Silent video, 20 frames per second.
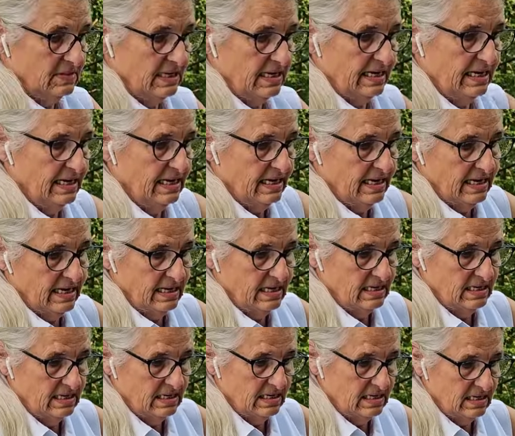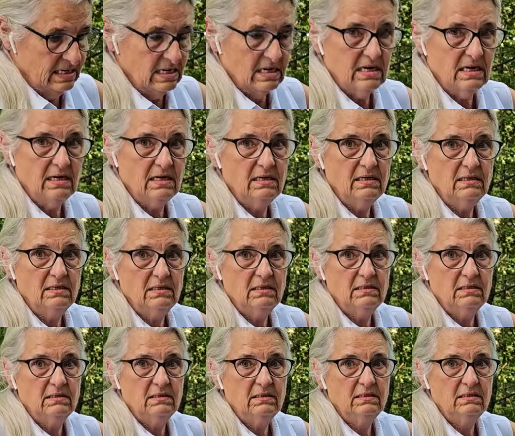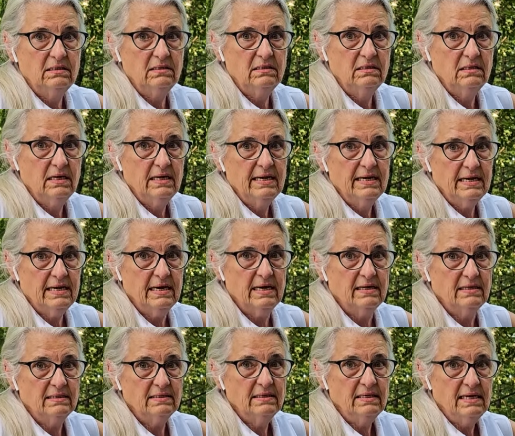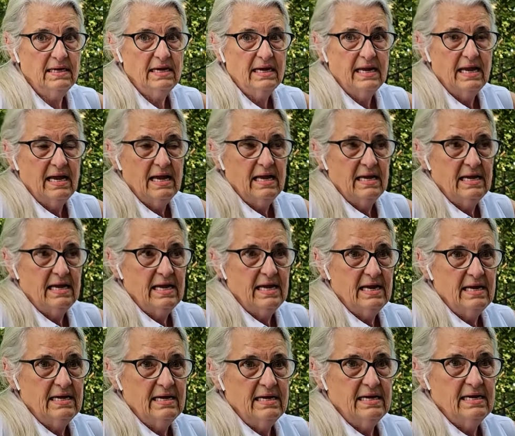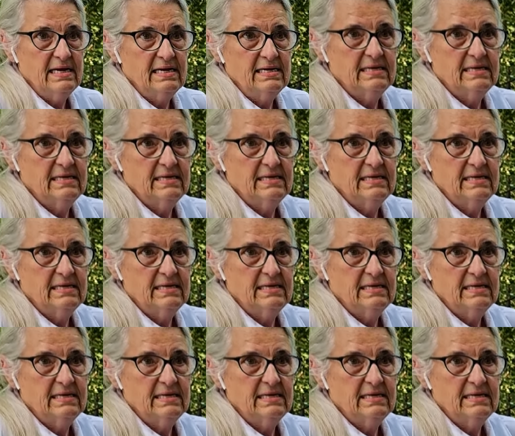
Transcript: And into such a small package, that's the big thing. That's the big note, is the small